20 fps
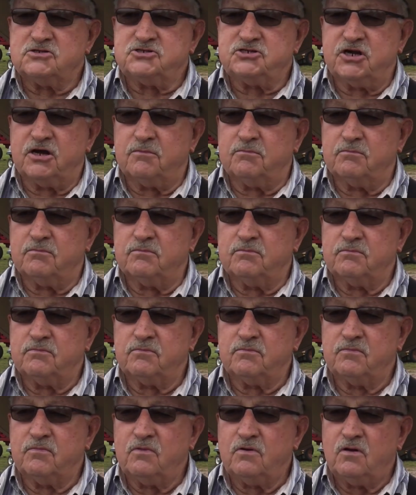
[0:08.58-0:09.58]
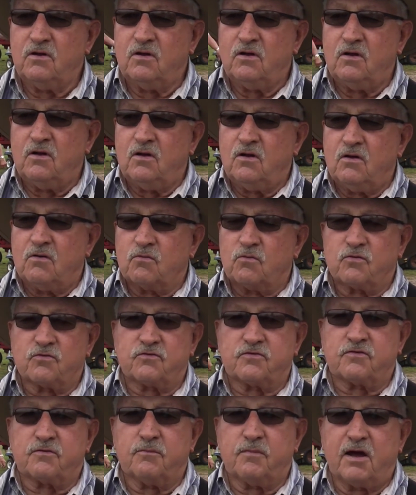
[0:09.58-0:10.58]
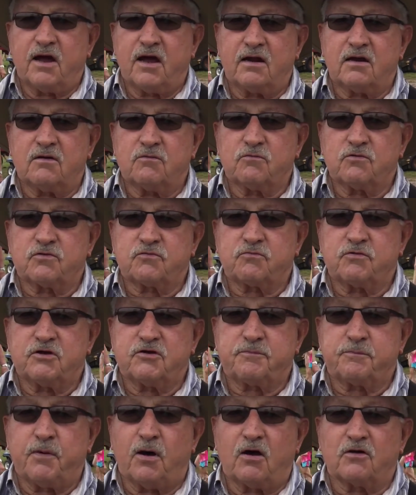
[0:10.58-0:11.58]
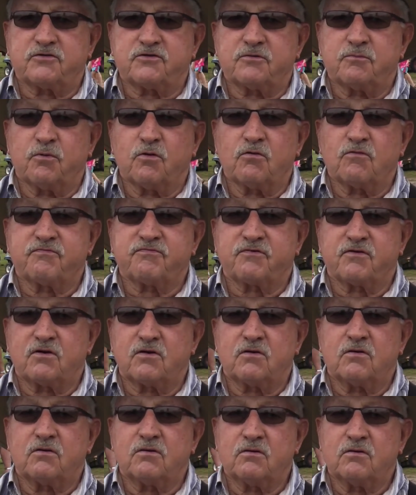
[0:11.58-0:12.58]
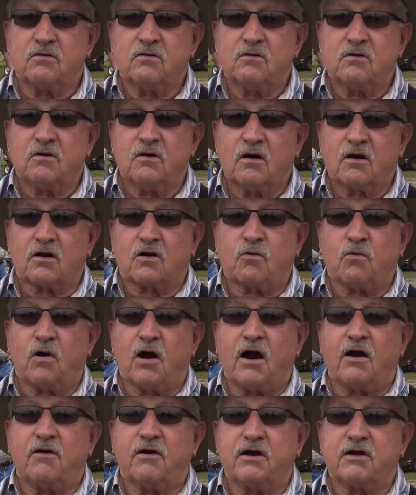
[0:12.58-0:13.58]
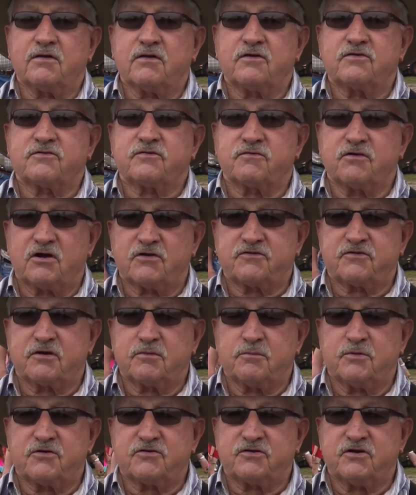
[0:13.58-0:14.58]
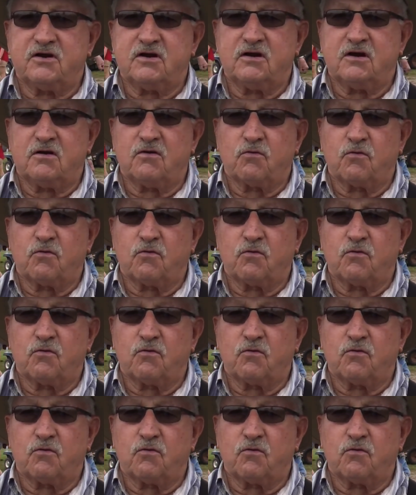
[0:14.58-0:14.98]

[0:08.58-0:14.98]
Jim was the man that was responsible for acquiring this threshing machine and